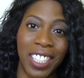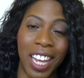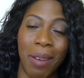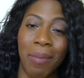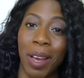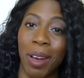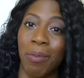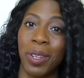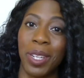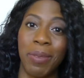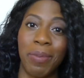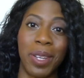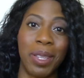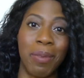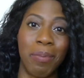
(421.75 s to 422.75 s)
I'm helping you
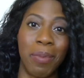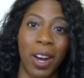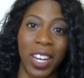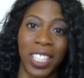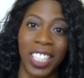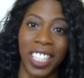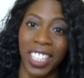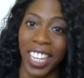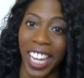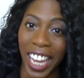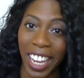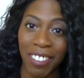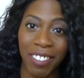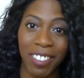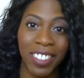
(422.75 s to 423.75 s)
be the boss in
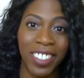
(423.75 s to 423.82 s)
life.